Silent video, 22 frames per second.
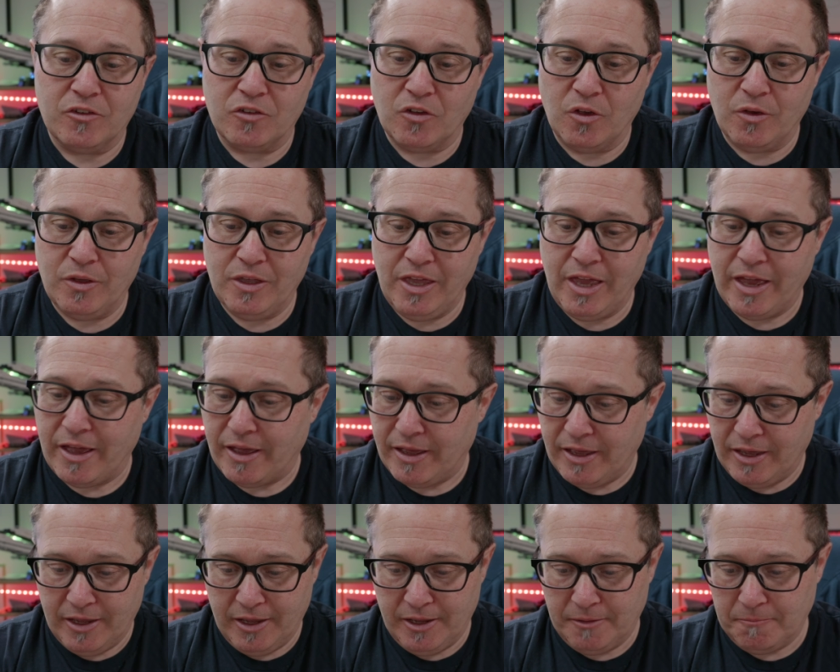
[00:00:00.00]
So yeah,
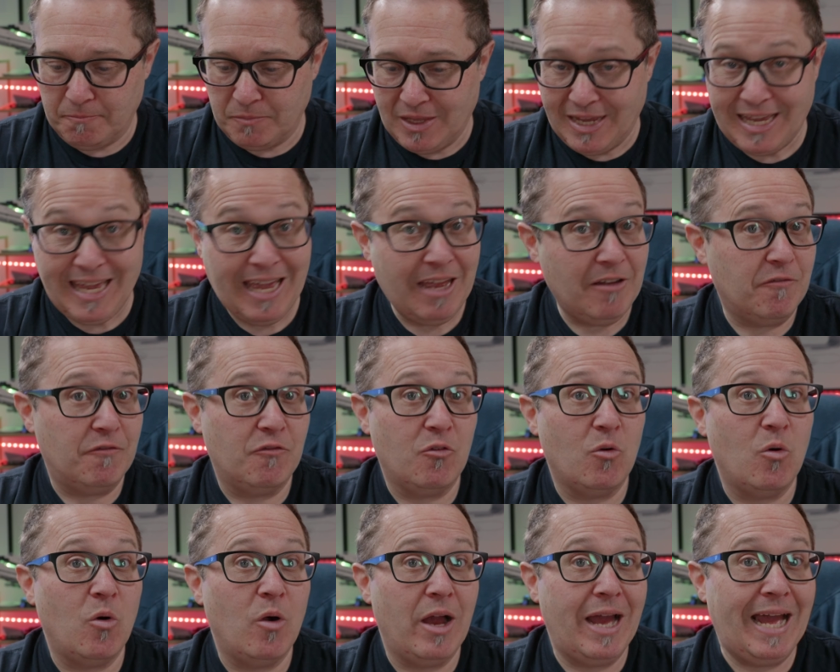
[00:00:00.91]
again,
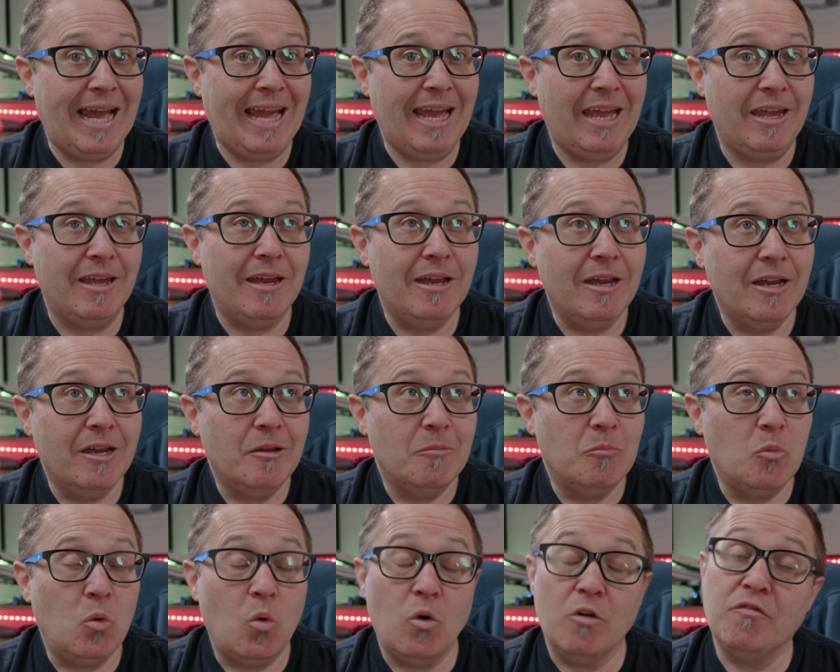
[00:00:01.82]
for a
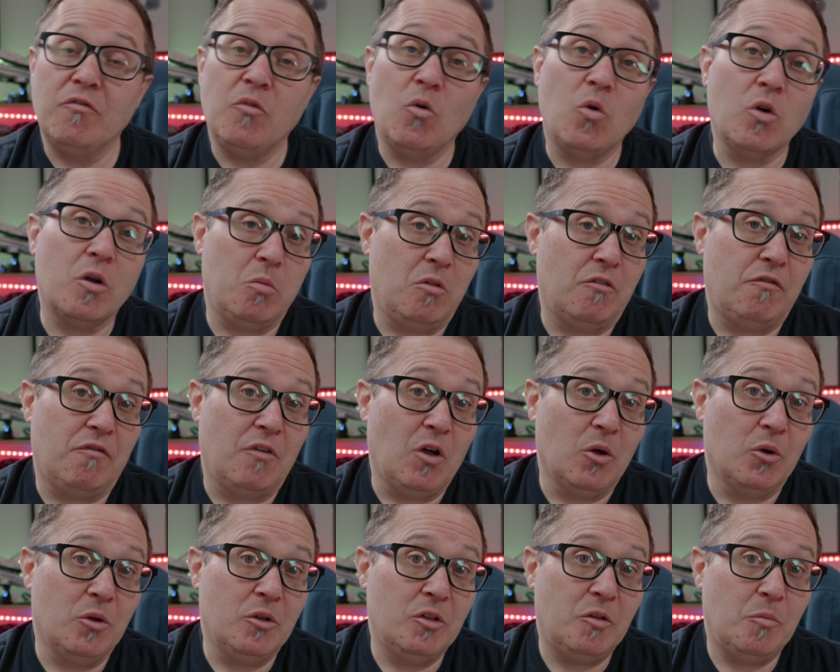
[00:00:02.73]
more affordable
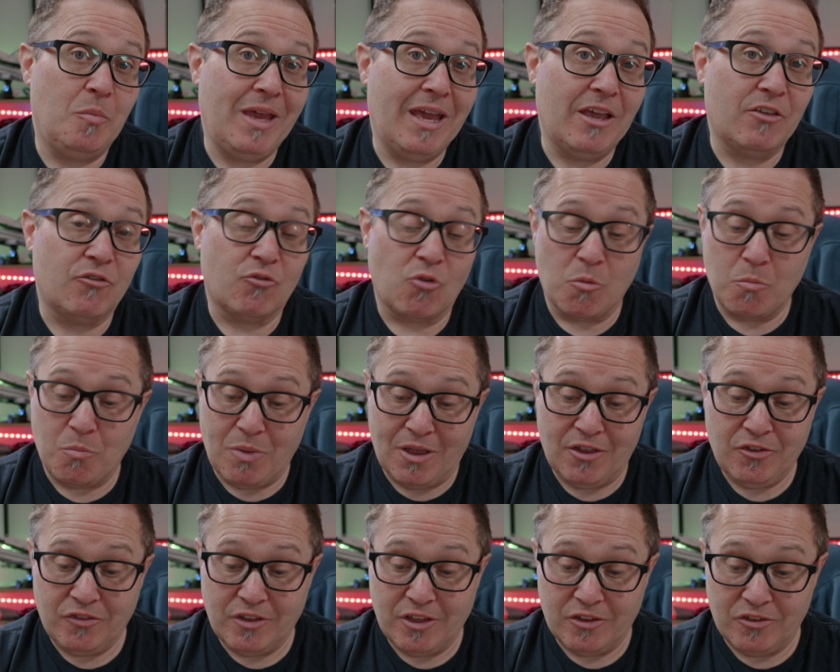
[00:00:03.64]
phone to be as
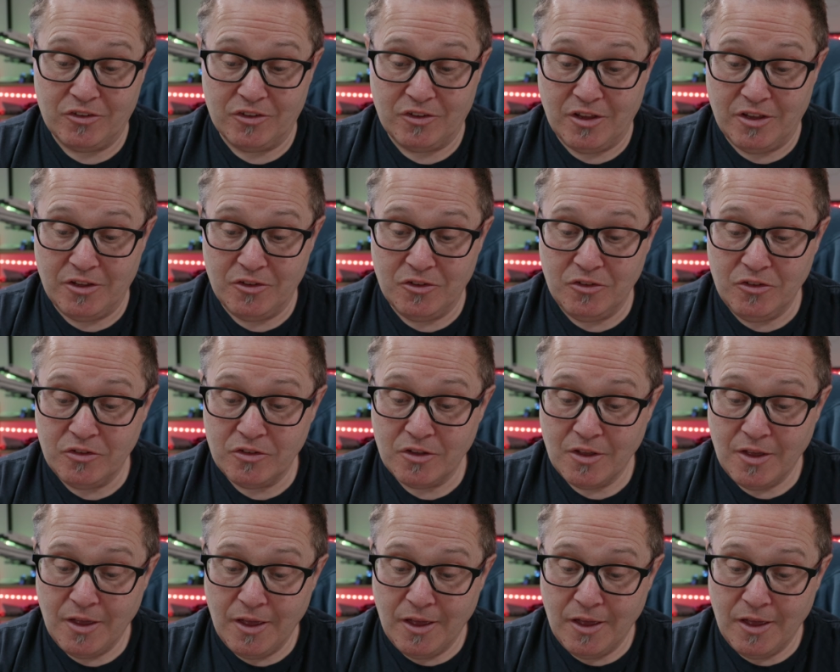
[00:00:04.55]
robust as it is,